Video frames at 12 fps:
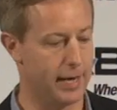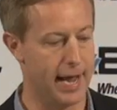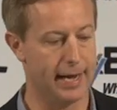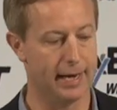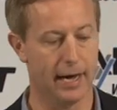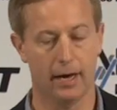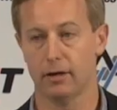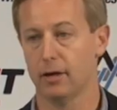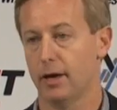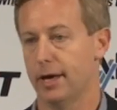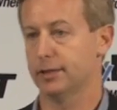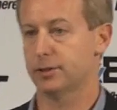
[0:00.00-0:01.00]
data
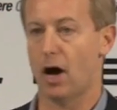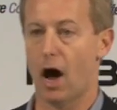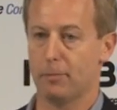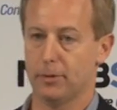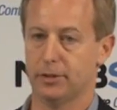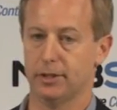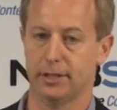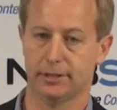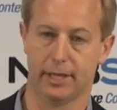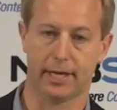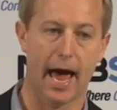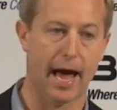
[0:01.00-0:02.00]
is
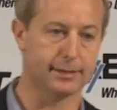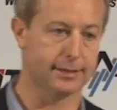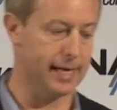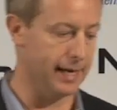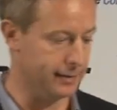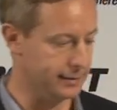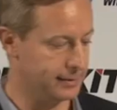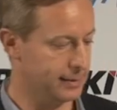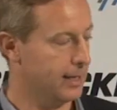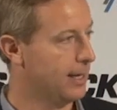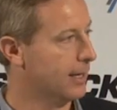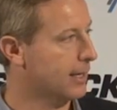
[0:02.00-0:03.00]
opportunistic ad sales,
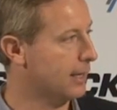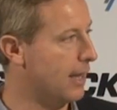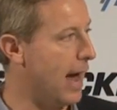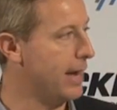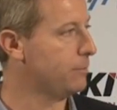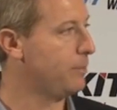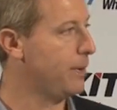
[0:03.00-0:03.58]
client